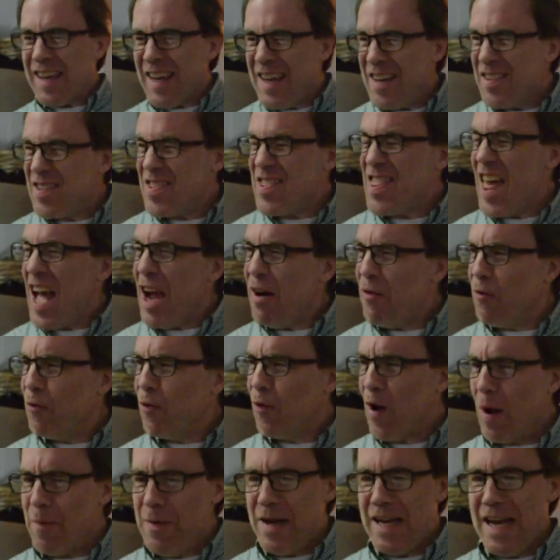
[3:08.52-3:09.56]
Is that
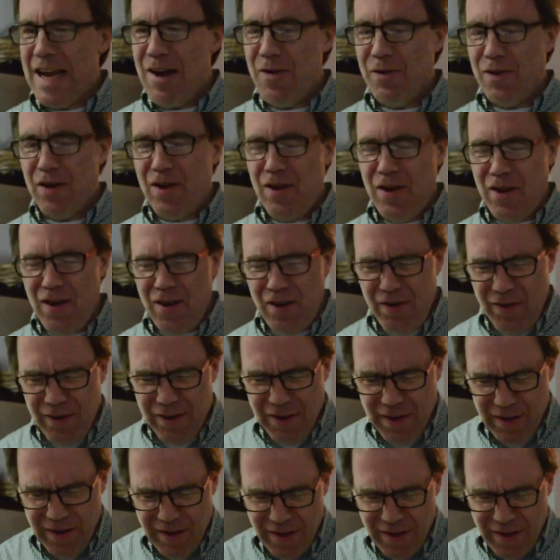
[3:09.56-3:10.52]
rubbing alcohol?